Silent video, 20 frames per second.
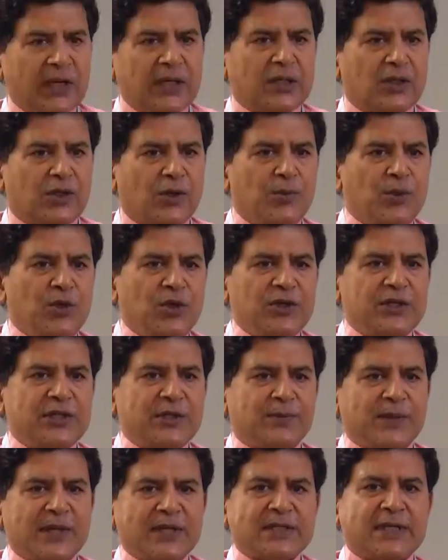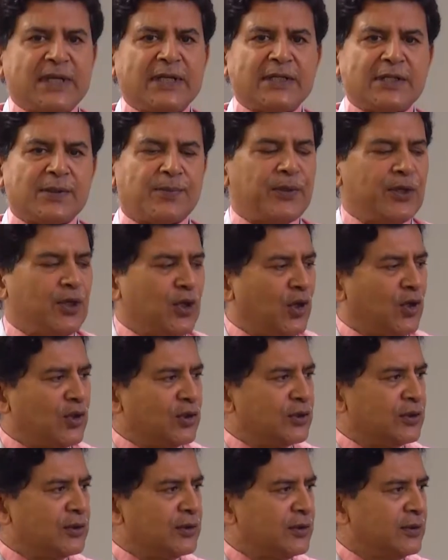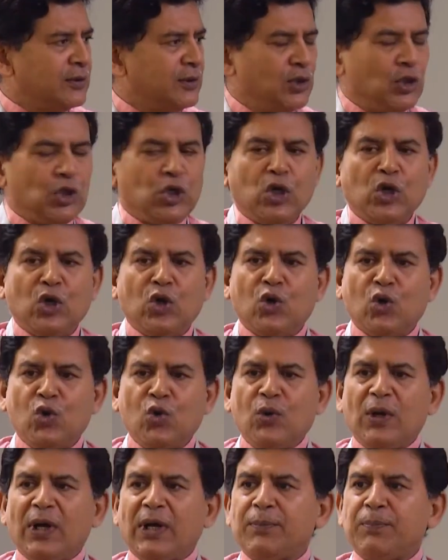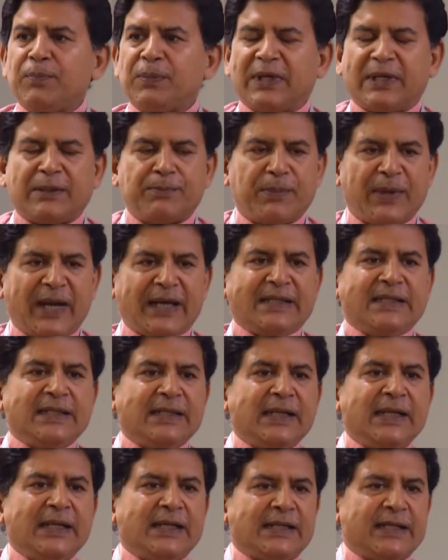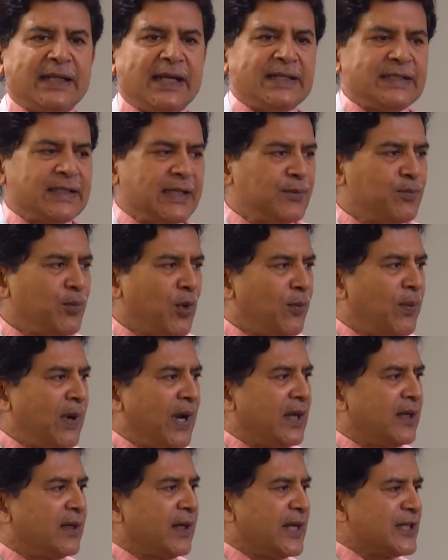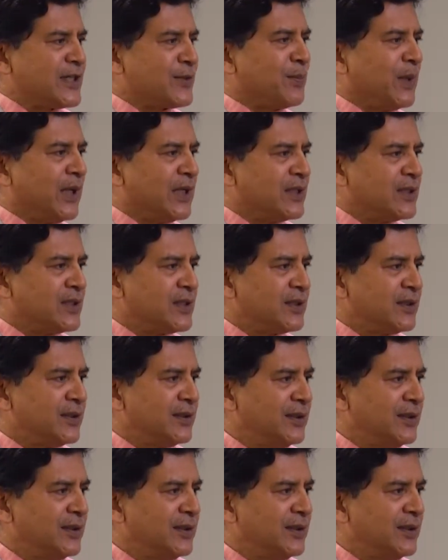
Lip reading: community-based entrepreneurs who are practically created mobile rice mills.